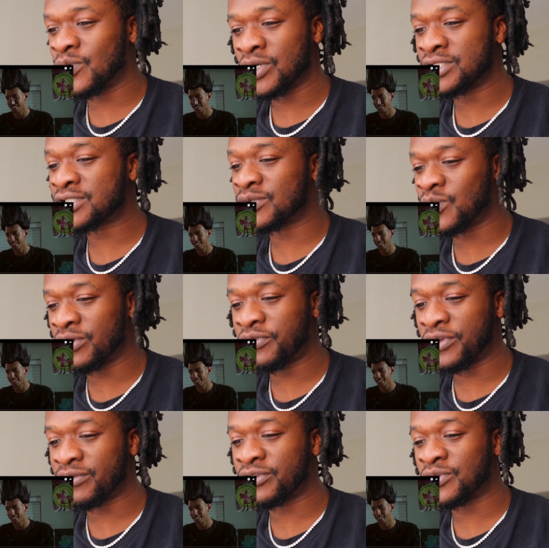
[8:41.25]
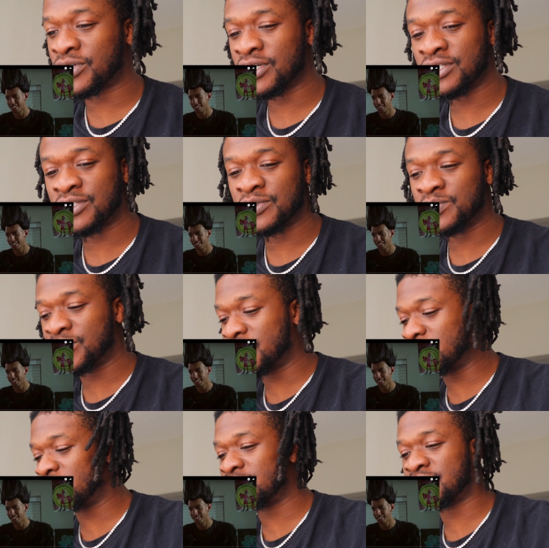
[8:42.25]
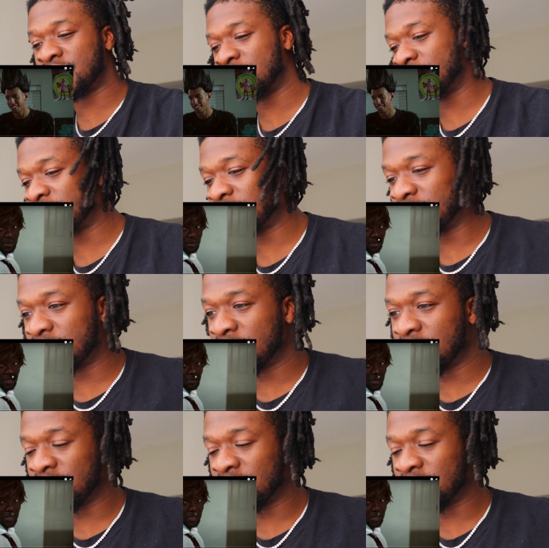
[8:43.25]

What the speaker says: What, one favor you could do me is getting,